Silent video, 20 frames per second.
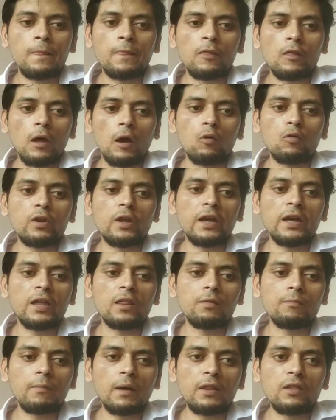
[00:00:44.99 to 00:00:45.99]
So out here
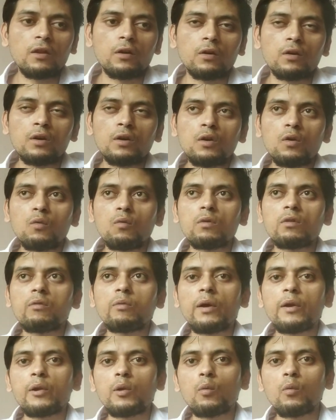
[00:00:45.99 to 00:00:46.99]
his mother was
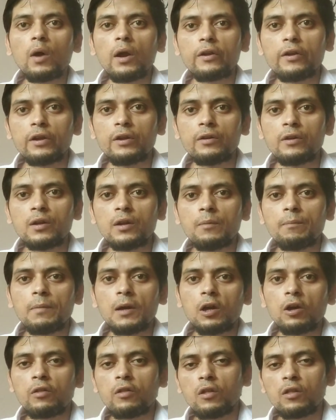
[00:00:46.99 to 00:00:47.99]
very worried
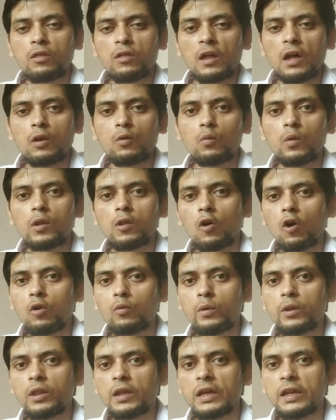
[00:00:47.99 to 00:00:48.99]
because his son was
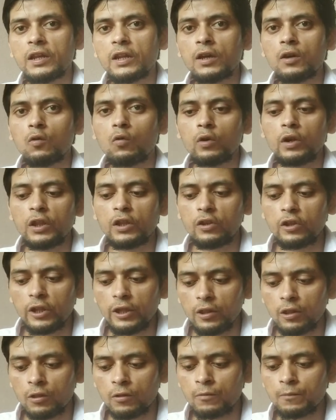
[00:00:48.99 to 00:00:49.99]
always eating only
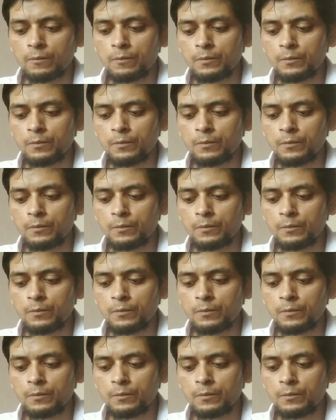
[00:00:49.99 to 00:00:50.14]
cheese.